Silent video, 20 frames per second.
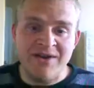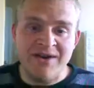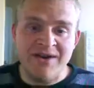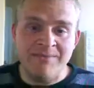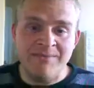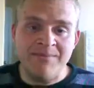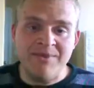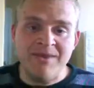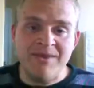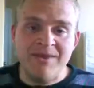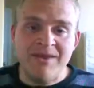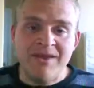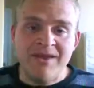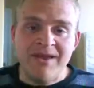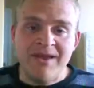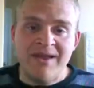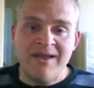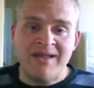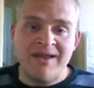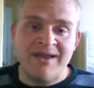me up,
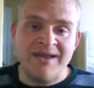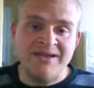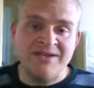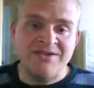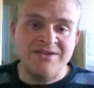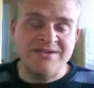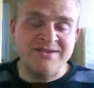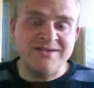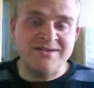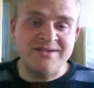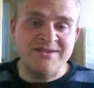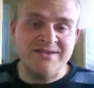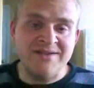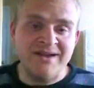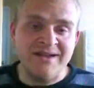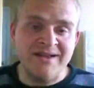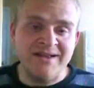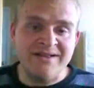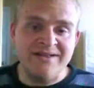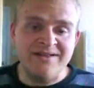and I just
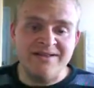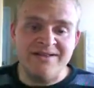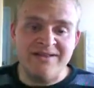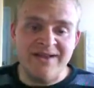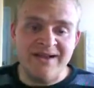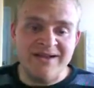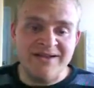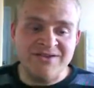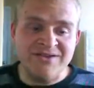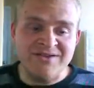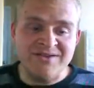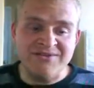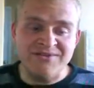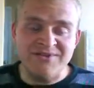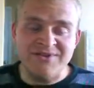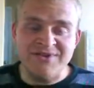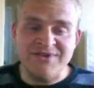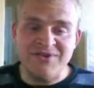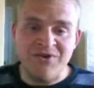was